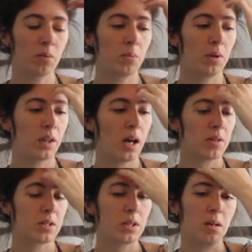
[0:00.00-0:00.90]
with how
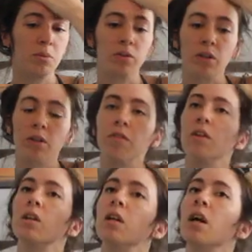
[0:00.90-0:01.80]
stable you're
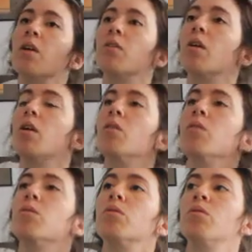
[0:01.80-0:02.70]
feeling, I don't
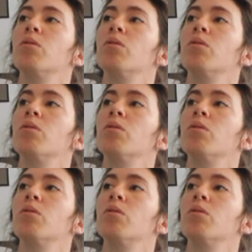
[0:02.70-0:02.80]
know